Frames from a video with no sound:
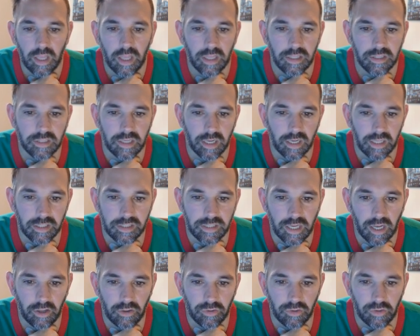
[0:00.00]
It's going to
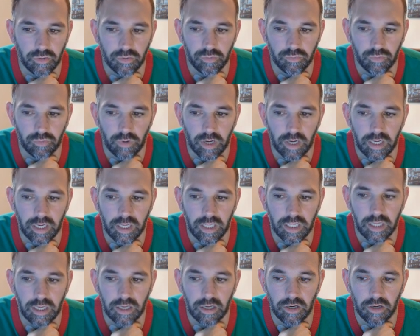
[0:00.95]
tell you right
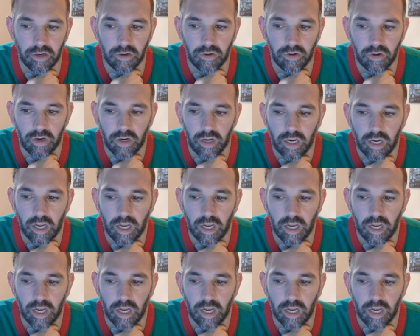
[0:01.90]
here,